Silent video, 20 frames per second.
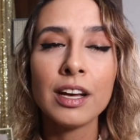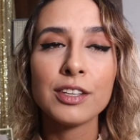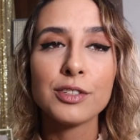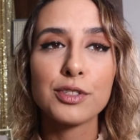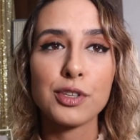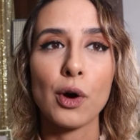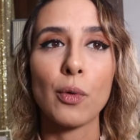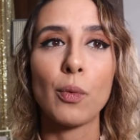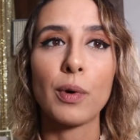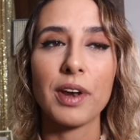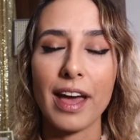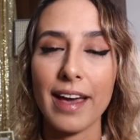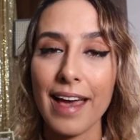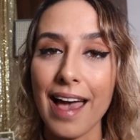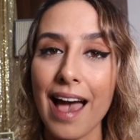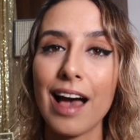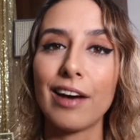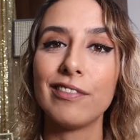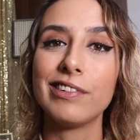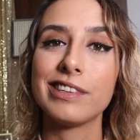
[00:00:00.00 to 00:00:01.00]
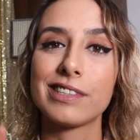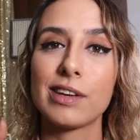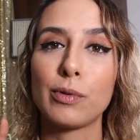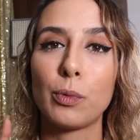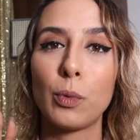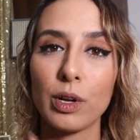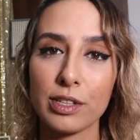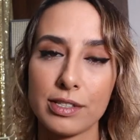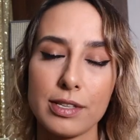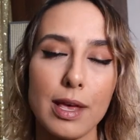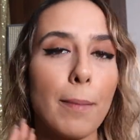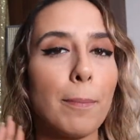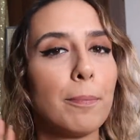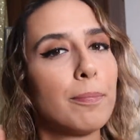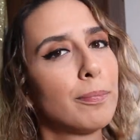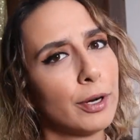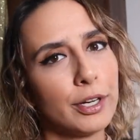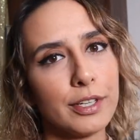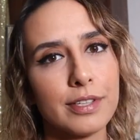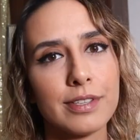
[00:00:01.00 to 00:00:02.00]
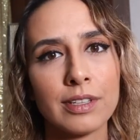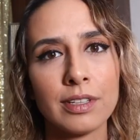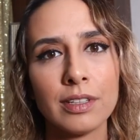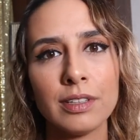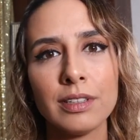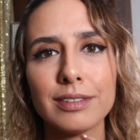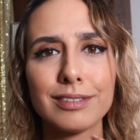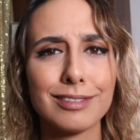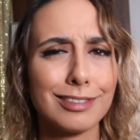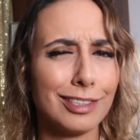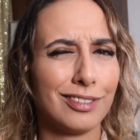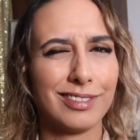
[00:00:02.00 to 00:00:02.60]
So what I have is a WhatsApp personal, the,